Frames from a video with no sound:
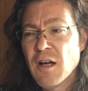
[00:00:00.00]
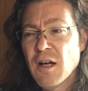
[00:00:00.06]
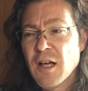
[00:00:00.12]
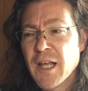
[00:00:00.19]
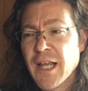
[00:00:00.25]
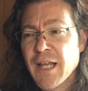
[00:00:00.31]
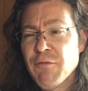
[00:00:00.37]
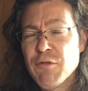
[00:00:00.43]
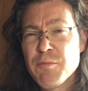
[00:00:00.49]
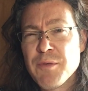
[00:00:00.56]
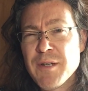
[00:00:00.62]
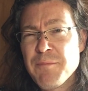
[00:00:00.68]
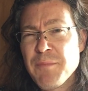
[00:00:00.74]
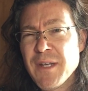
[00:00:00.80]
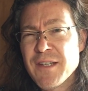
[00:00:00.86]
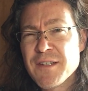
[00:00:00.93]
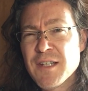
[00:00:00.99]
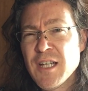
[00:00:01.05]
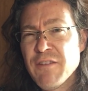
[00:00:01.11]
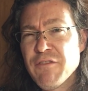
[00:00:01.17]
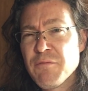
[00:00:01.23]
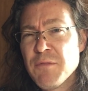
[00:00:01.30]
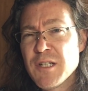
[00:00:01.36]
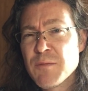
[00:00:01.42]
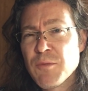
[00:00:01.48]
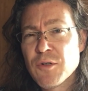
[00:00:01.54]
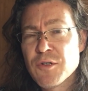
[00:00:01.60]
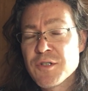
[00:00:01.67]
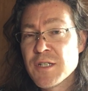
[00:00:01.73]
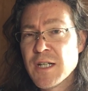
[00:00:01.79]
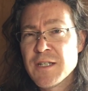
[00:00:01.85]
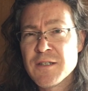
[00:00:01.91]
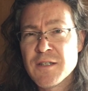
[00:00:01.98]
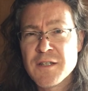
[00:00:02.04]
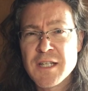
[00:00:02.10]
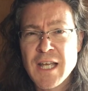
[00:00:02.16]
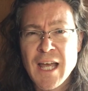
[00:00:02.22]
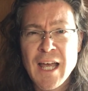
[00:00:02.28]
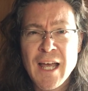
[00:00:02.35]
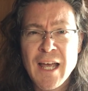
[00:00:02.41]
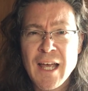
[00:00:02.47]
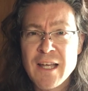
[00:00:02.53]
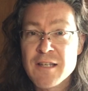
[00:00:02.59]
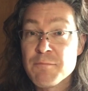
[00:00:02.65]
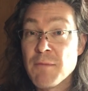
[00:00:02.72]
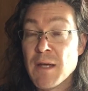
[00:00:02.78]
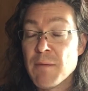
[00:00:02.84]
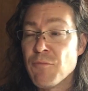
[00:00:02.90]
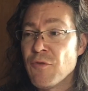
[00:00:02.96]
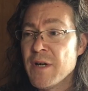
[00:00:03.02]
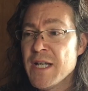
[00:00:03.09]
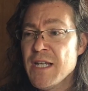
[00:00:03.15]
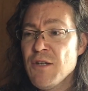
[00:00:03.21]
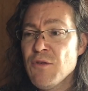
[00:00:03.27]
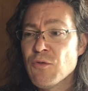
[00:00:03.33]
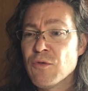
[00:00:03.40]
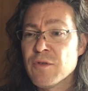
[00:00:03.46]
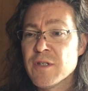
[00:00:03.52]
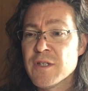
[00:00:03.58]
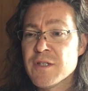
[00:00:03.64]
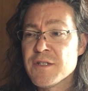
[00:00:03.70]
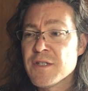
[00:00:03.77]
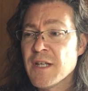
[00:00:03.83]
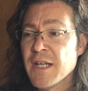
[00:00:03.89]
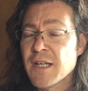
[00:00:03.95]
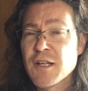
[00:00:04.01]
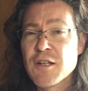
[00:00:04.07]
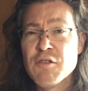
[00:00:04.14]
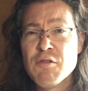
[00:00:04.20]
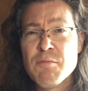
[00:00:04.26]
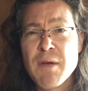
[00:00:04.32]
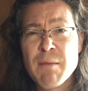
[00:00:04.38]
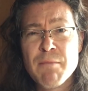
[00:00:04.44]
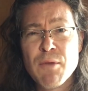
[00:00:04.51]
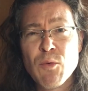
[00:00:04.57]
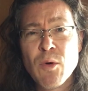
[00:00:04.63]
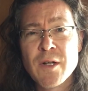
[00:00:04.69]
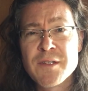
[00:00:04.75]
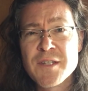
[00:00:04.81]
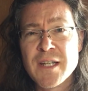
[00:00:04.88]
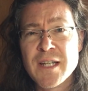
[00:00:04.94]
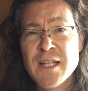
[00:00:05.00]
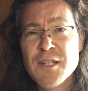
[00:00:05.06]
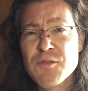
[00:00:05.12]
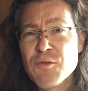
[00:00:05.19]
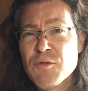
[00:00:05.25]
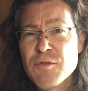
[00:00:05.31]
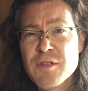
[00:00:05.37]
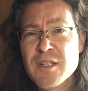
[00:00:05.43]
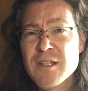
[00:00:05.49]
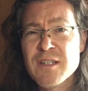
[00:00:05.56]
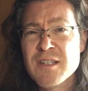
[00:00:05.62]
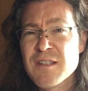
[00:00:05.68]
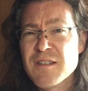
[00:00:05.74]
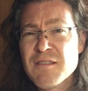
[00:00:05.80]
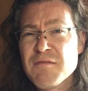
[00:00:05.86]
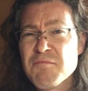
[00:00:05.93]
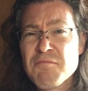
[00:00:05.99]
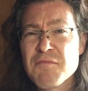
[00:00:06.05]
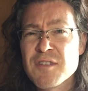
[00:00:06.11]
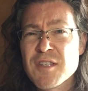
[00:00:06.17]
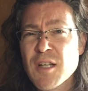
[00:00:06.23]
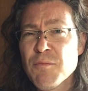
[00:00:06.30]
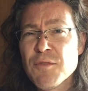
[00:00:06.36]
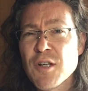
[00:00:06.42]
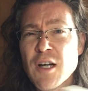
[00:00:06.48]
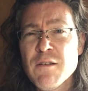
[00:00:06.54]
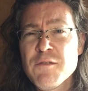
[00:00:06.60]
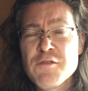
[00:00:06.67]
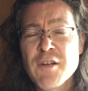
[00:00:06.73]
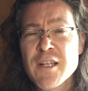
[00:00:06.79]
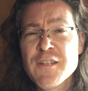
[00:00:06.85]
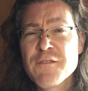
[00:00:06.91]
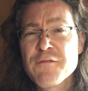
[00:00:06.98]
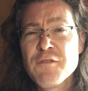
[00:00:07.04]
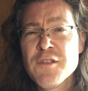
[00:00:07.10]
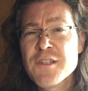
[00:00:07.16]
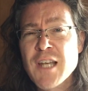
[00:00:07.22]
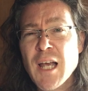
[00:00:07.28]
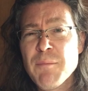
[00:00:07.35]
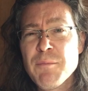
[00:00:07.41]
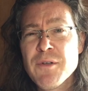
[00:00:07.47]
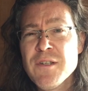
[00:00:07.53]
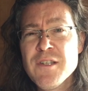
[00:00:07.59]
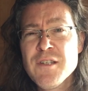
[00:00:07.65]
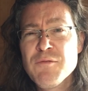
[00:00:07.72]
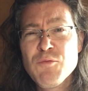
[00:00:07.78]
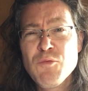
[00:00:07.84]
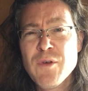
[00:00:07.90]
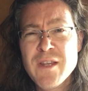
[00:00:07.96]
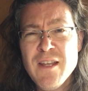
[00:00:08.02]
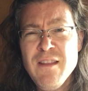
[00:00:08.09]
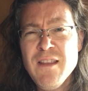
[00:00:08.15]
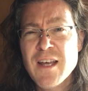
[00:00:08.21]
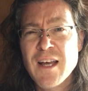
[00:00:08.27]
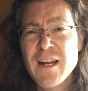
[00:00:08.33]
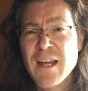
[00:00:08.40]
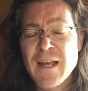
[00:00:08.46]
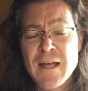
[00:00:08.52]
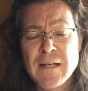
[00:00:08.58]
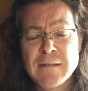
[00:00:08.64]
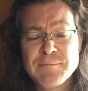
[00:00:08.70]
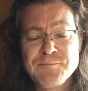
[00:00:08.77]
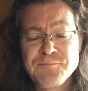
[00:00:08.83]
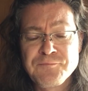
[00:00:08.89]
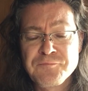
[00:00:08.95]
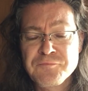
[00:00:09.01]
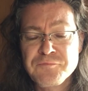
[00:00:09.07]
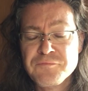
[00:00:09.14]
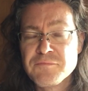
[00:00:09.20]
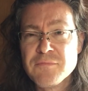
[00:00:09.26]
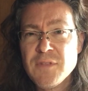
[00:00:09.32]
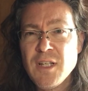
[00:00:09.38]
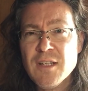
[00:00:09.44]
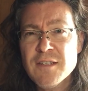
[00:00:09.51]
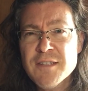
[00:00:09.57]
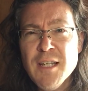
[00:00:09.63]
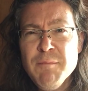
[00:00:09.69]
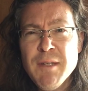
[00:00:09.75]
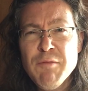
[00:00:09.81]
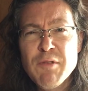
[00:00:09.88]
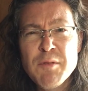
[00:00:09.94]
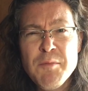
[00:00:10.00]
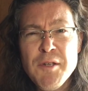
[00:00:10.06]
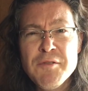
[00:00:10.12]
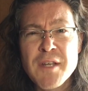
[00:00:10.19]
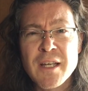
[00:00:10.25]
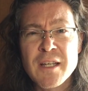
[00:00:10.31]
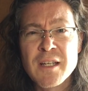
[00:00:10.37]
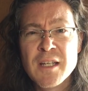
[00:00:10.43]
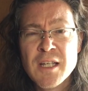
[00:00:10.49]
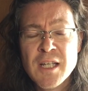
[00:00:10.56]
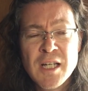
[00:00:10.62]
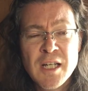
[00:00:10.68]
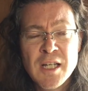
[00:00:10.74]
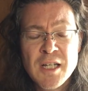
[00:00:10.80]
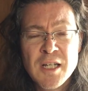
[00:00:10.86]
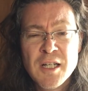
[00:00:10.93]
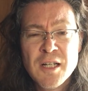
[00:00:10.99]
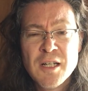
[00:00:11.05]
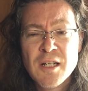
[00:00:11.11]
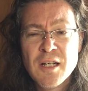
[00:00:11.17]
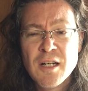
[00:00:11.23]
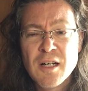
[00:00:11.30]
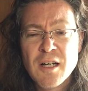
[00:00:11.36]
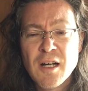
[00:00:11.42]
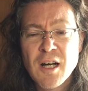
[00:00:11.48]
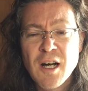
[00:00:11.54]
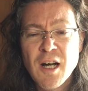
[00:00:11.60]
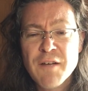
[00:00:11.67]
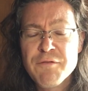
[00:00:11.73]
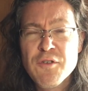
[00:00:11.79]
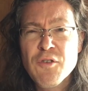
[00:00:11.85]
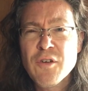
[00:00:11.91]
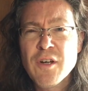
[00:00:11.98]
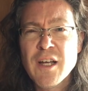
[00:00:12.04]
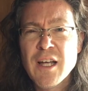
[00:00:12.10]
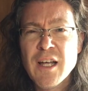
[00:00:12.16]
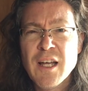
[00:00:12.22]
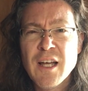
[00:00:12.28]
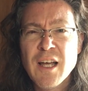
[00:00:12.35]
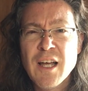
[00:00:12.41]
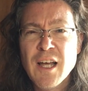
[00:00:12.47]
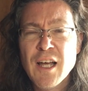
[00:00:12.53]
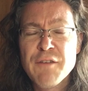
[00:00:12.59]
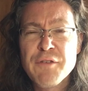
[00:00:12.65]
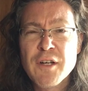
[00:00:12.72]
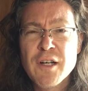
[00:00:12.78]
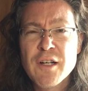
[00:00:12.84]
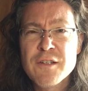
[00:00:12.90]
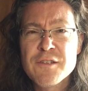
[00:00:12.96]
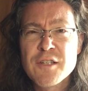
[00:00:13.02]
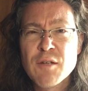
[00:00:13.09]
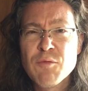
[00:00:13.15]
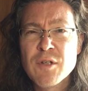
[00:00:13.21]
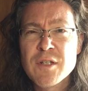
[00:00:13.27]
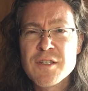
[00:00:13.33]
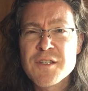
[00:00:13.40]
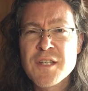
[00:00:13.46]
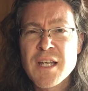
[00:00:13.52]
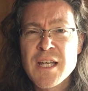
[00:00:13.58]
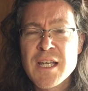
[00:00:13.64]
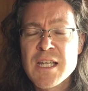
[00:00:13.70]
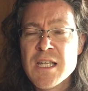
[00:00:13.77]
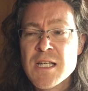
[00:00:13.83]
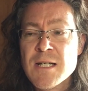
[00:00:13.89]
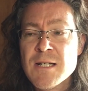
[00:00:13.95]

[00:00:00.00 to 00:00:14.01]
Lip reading: It would be a bit silly for me to postulate that the air has memory, or that it can remember what's in it, or that some kind of transference happens within that air. Same thing with music. I've not ever heard someone say,